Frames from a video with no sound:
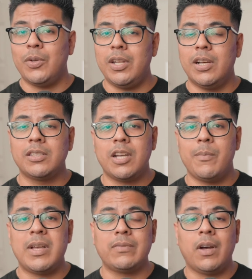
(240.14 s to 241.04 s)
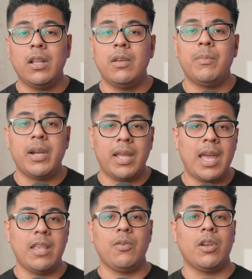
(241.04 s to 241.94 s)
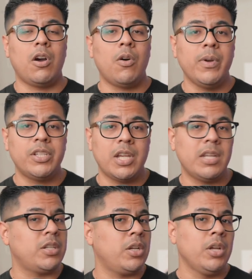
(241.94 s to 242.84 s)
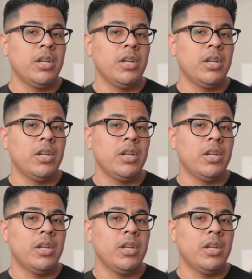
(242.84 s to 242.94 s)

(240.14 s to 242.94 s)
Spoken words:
it does come as volume. But again, you can always change it.